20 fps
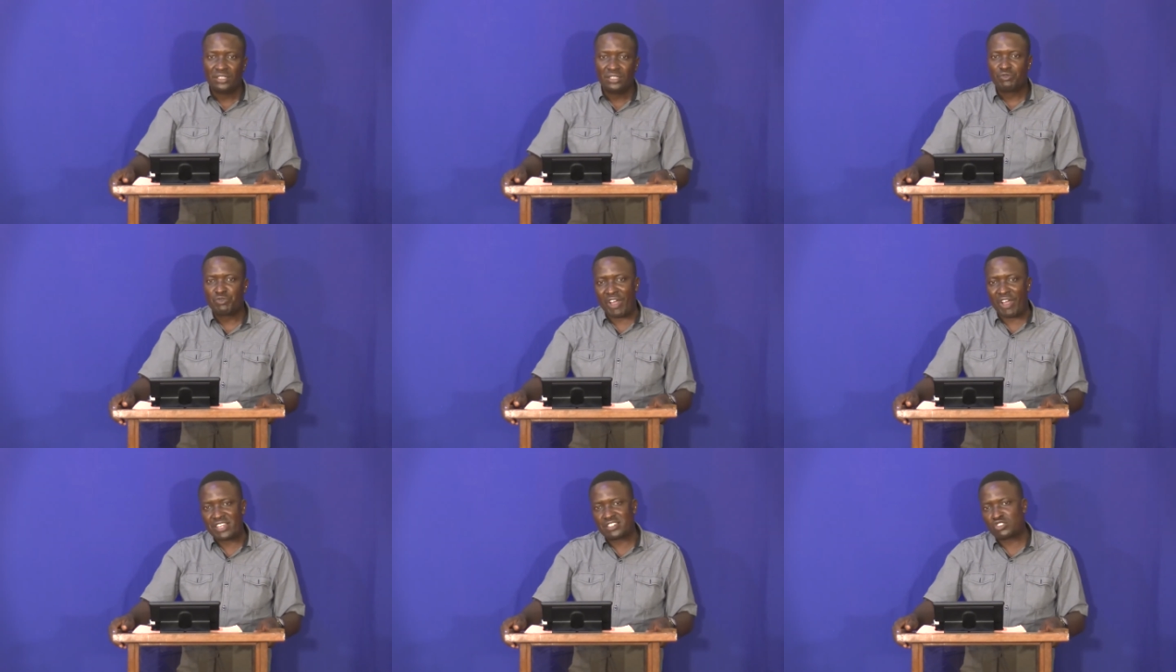
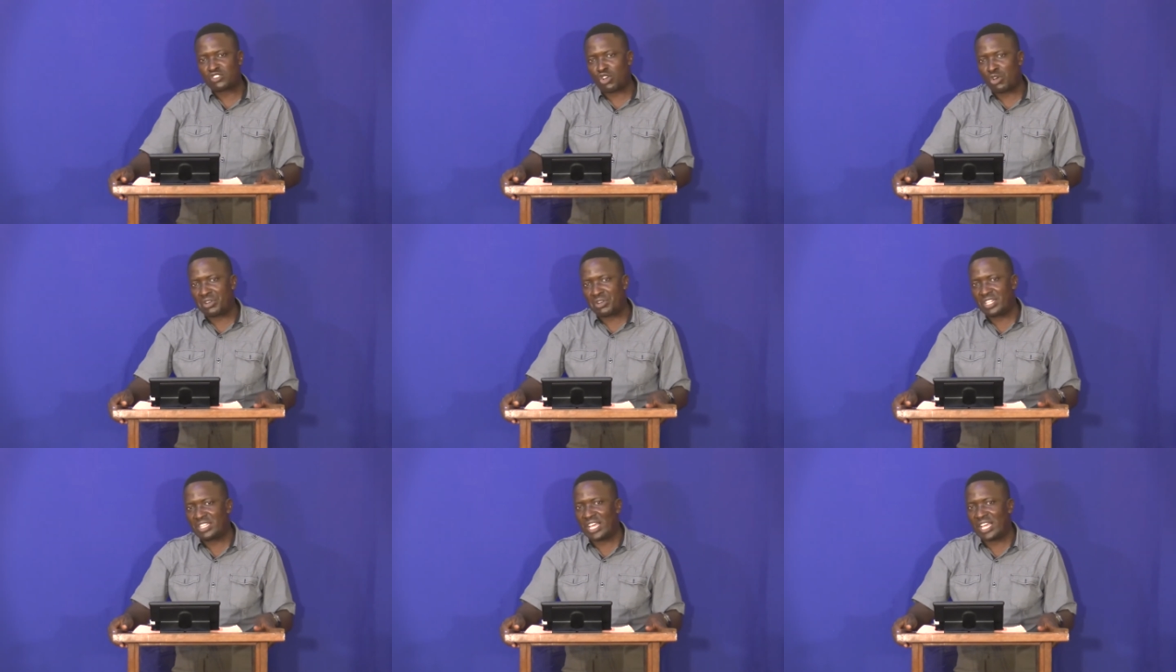first
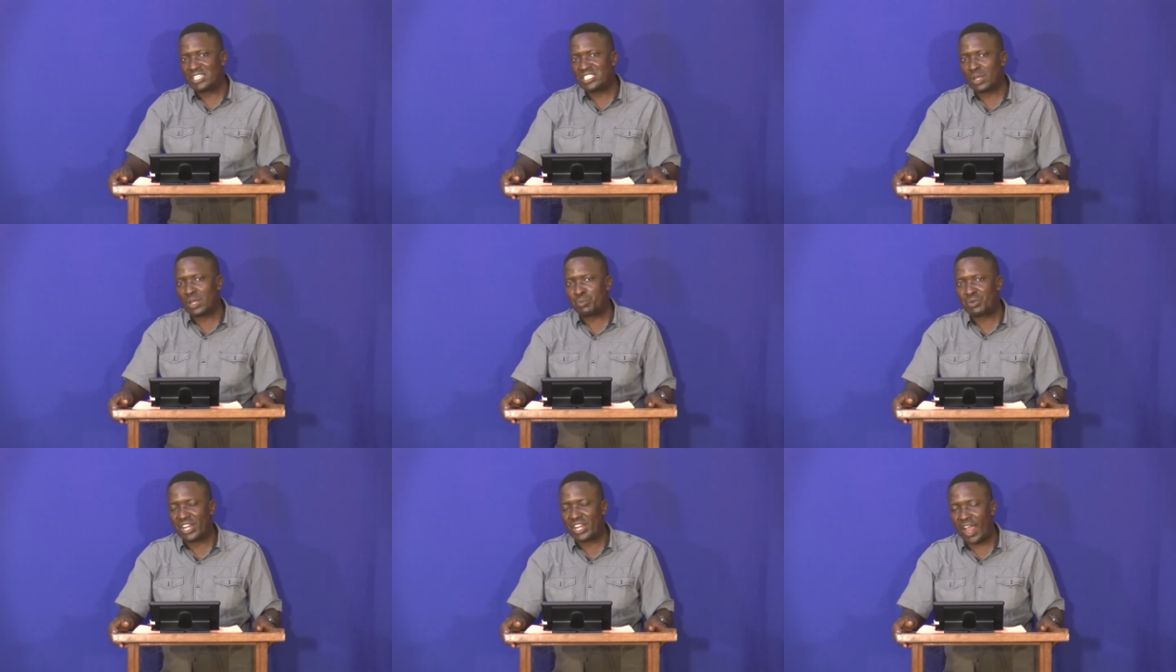corinthians
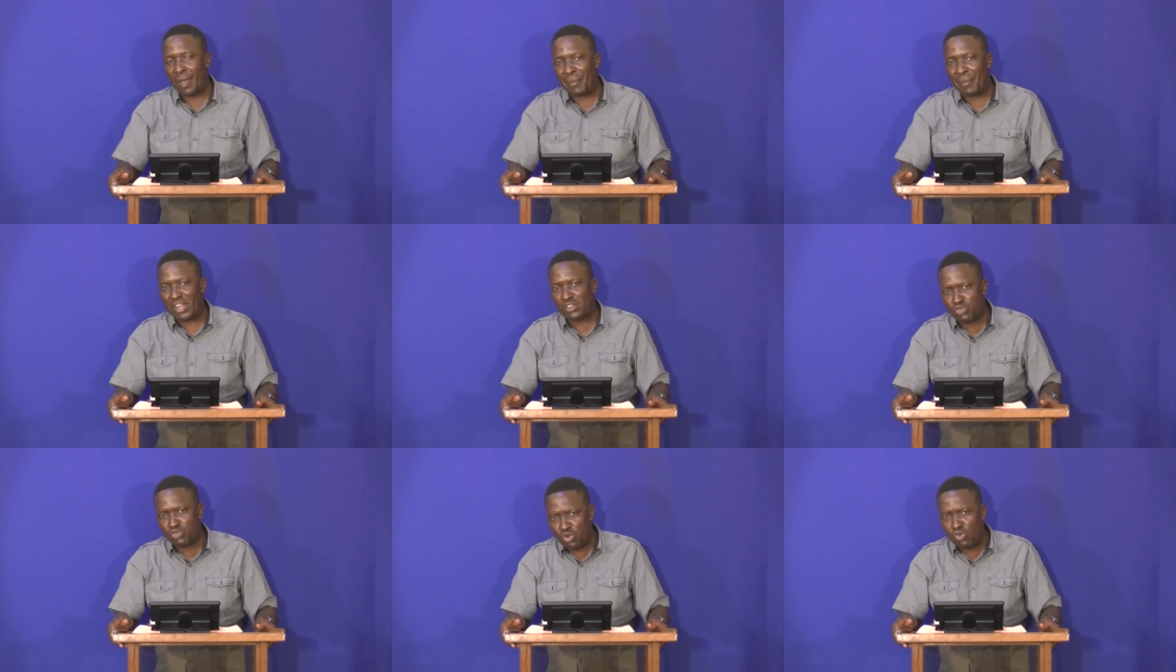chapter
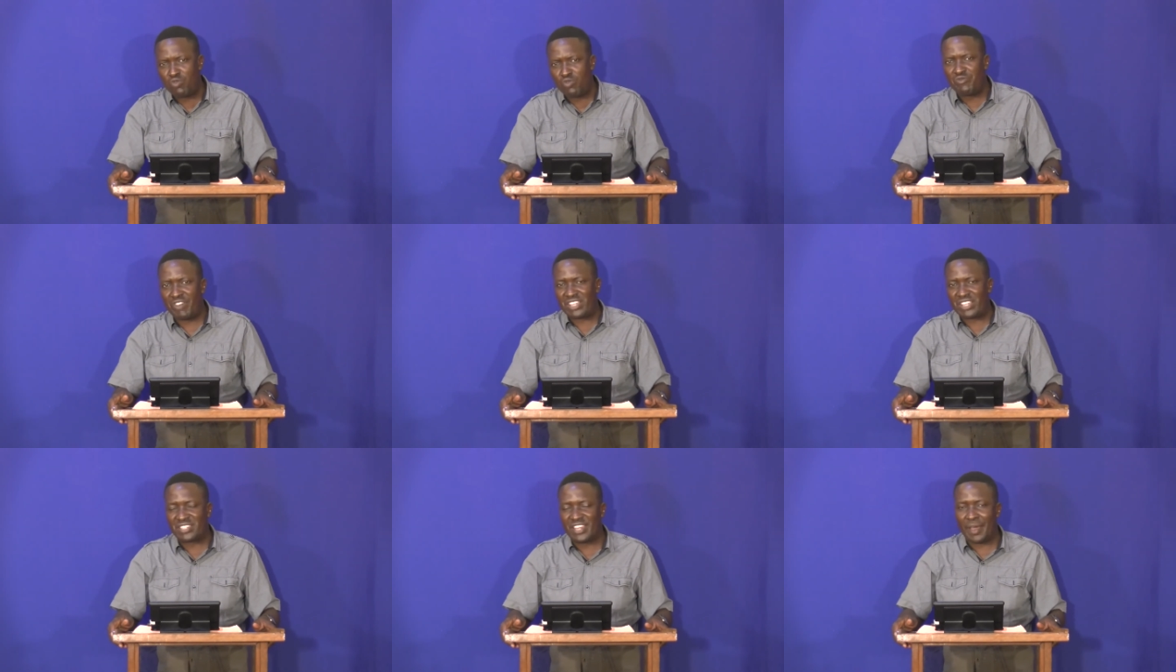number 2
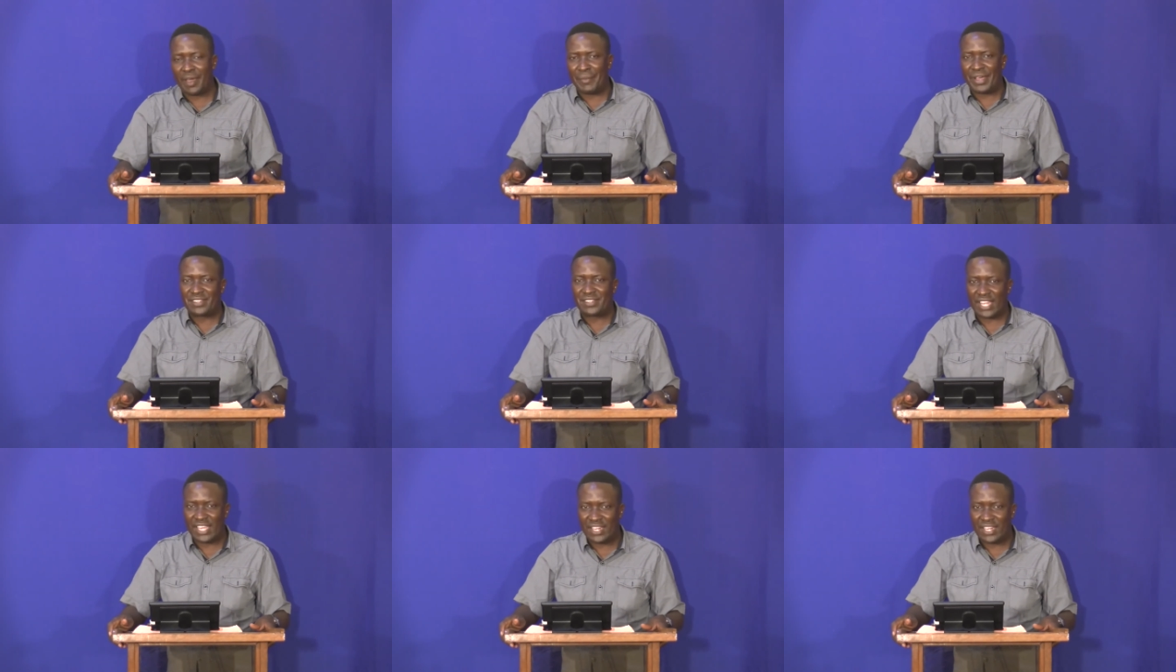verse
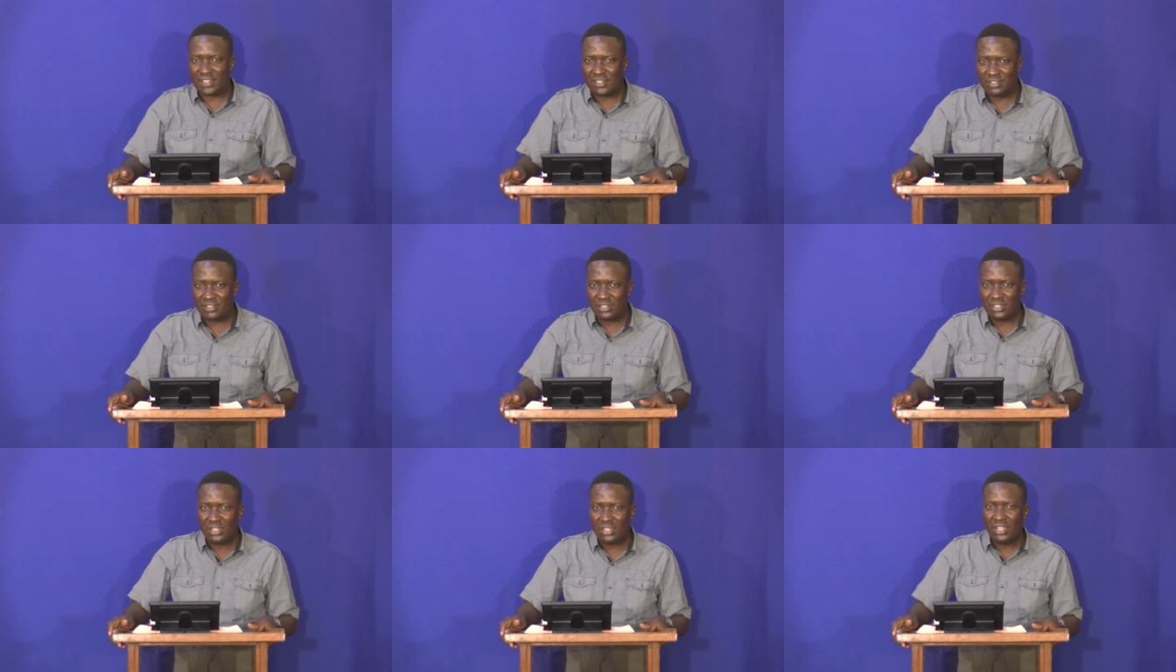number 10
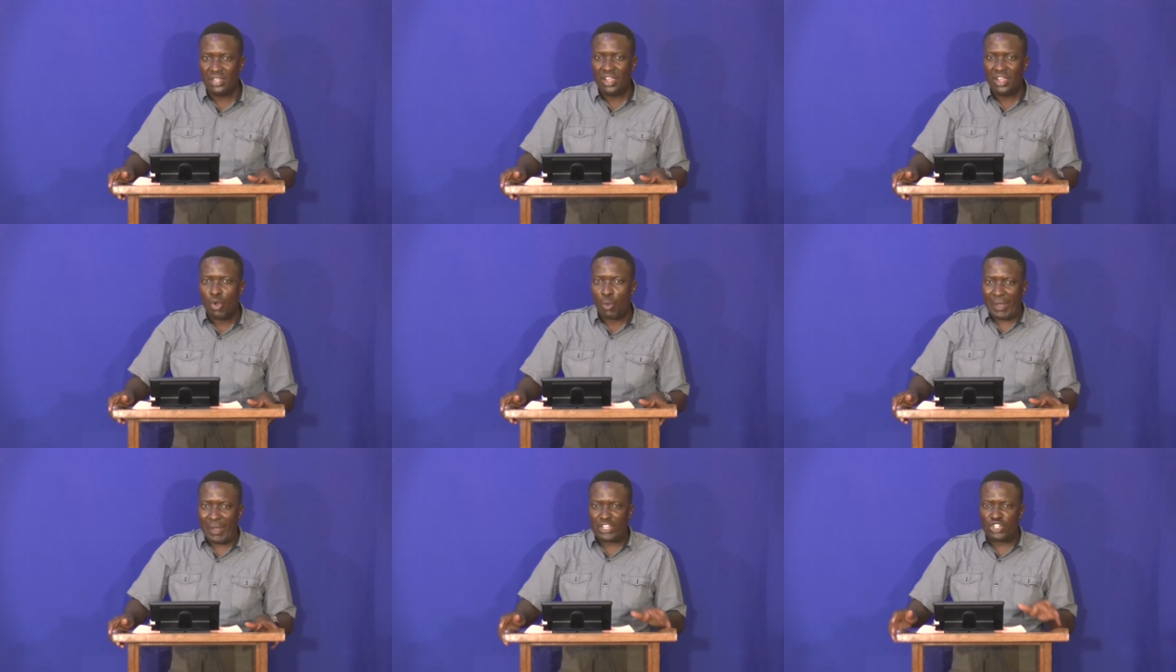
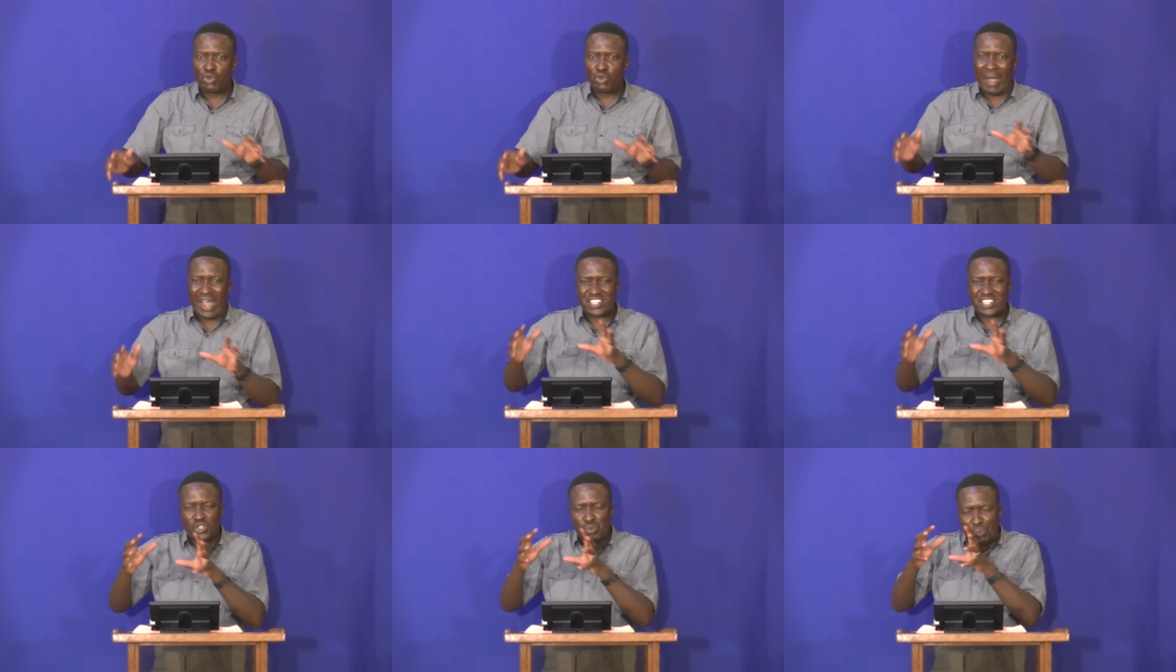when you
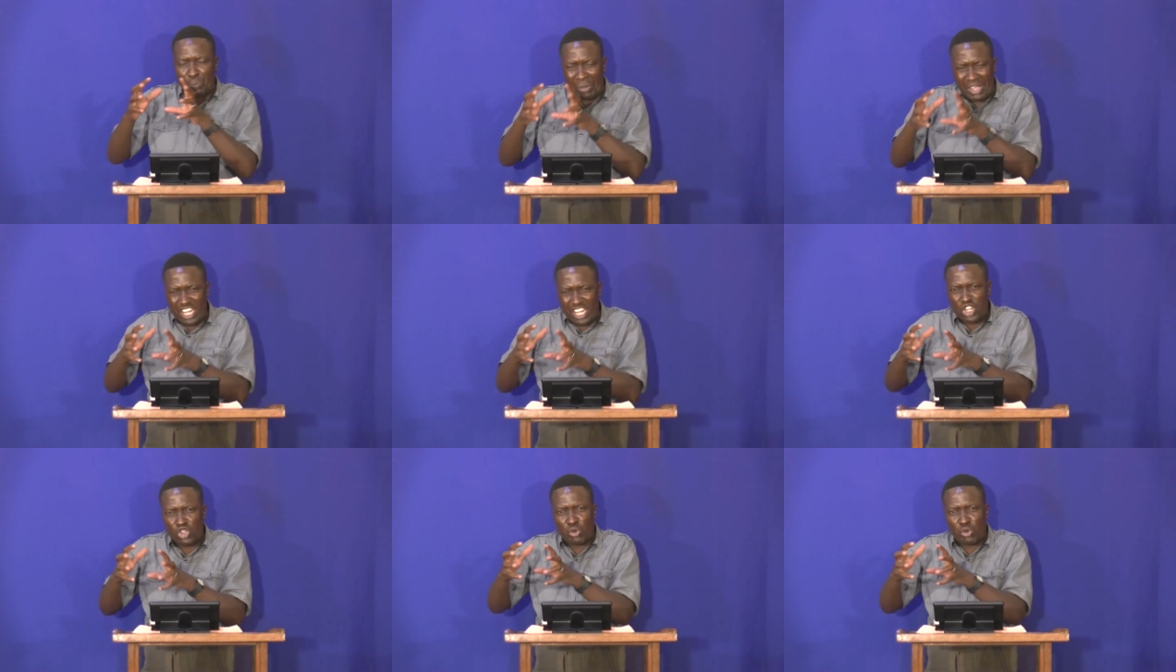are
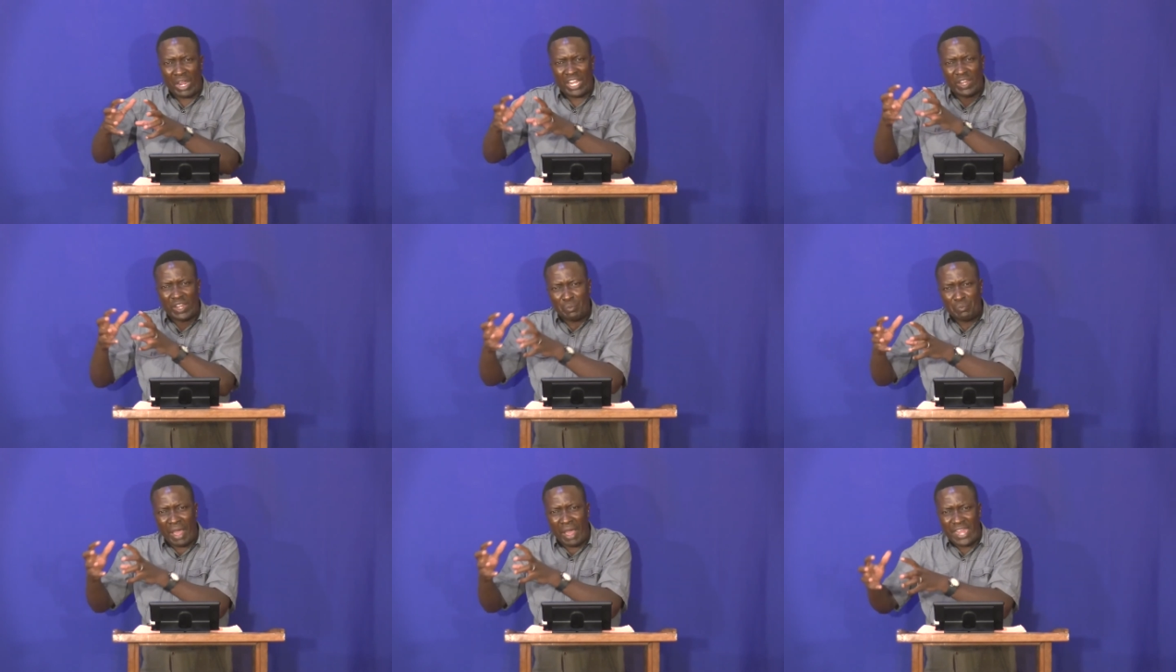
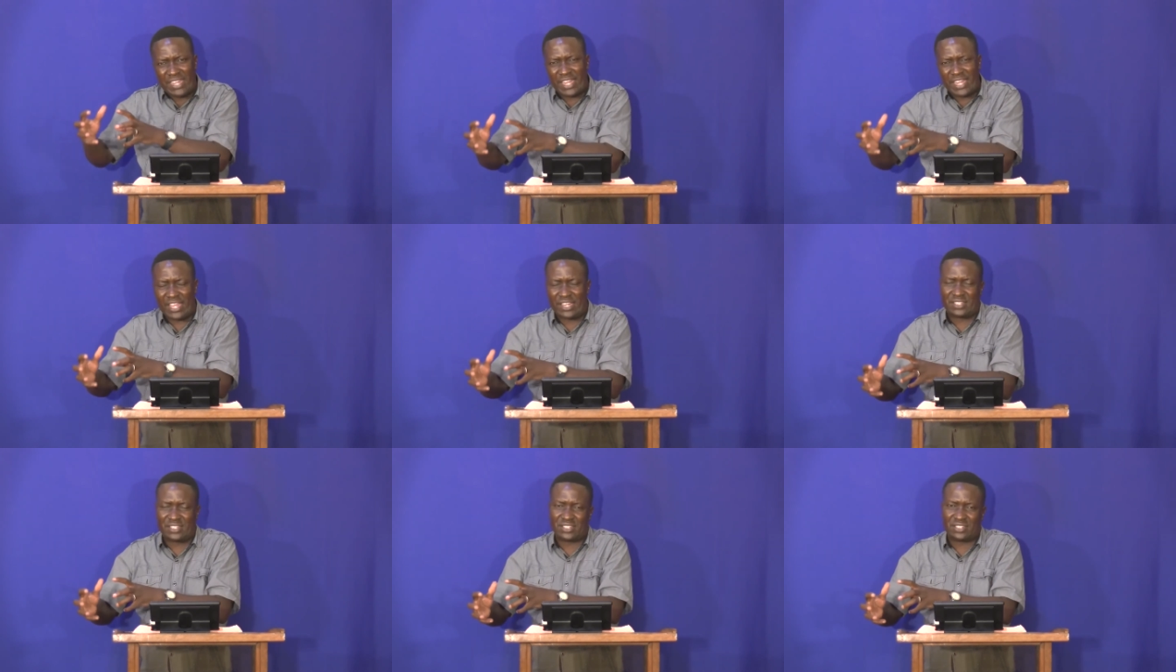spiritually
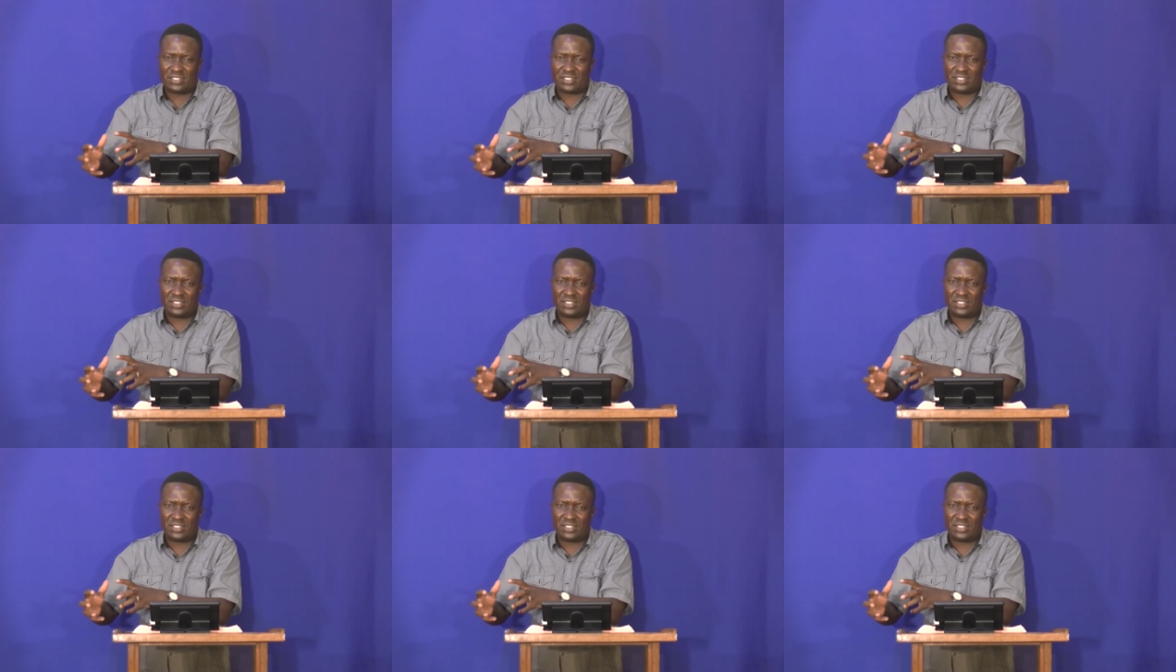minded